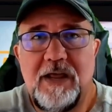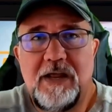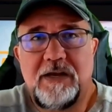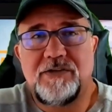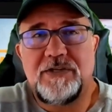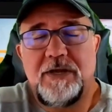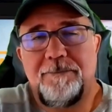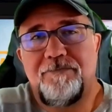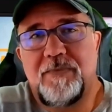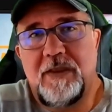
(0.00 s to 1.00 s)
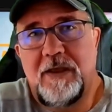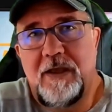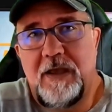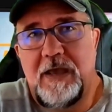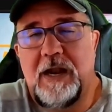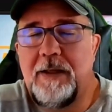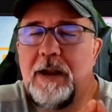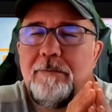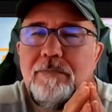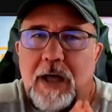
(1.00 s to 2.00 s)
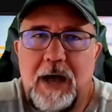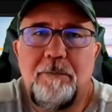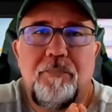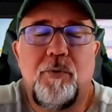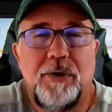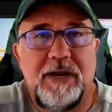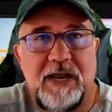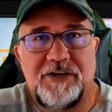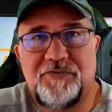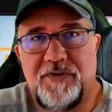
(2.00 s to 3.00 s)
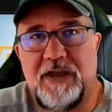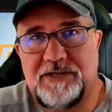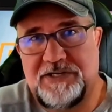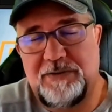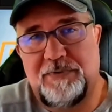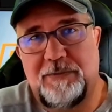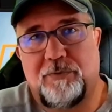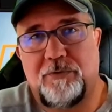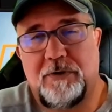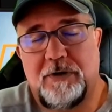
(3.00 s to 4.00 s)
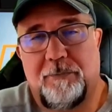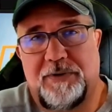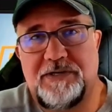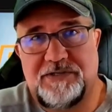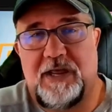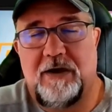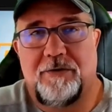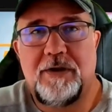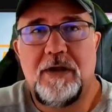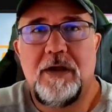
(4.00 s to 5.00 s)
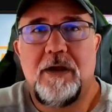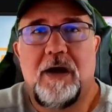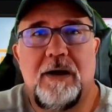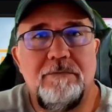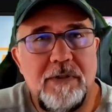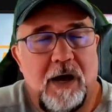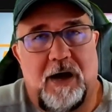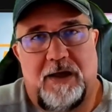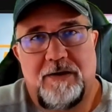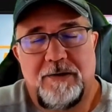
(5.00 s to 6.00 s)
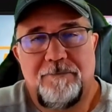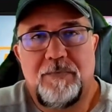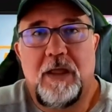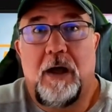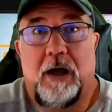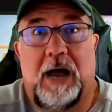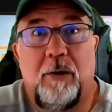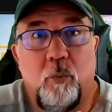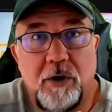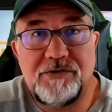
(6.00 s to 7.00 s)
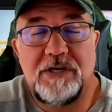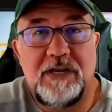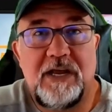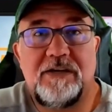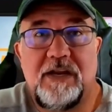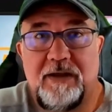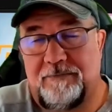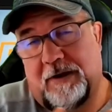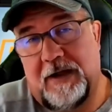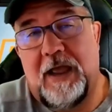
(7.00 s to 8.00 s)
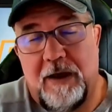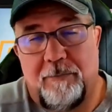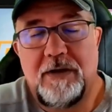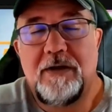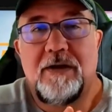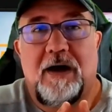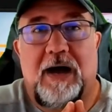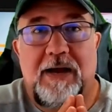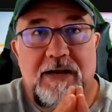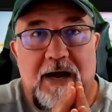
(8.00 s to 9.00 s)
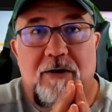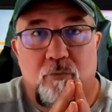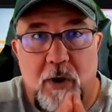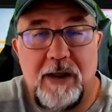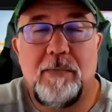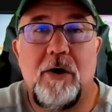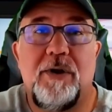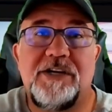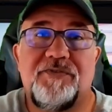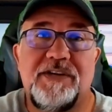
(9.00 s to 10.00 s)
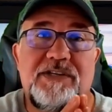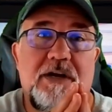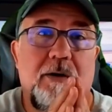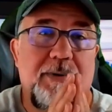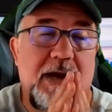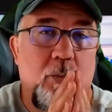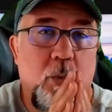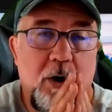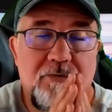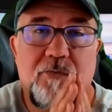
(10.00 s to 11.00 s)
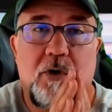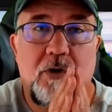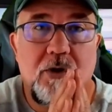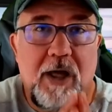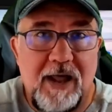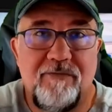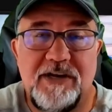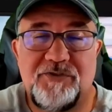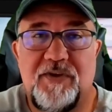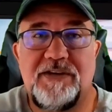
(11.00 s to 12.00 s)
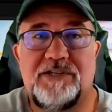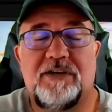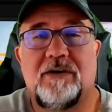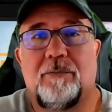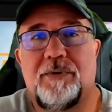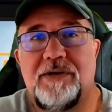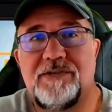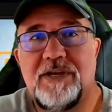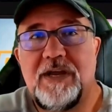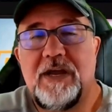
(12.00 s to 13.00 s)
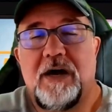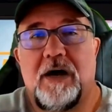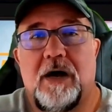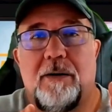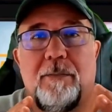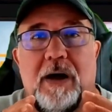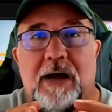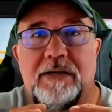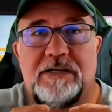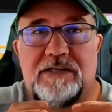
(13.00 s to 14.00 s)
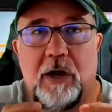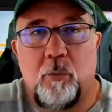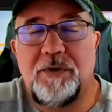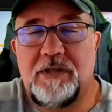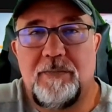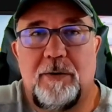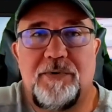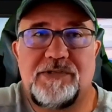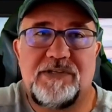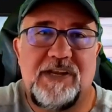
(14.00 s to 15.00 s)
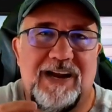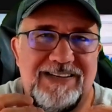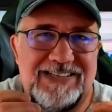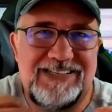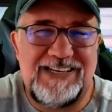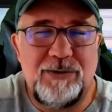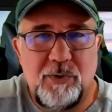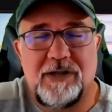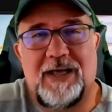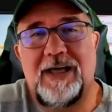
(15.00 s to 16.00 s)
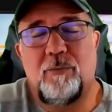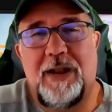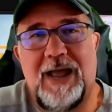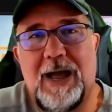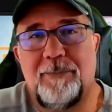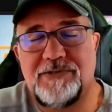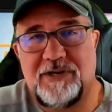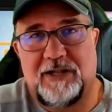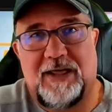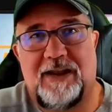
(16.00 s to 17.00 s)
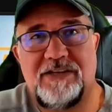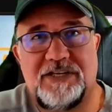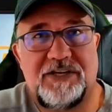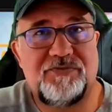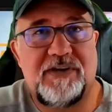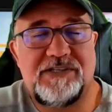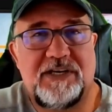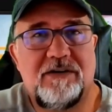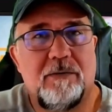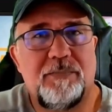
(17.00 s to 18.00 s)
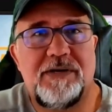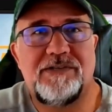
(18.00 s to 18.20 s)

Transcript: Because, and I'm not putting HVAC companies down. I'm not. I was in the no, I am. I ran my own HVAC company. I worked for a lot of HVAC companies. I dealt with them in their business, and I see what happens in a lot of these HVAC companies.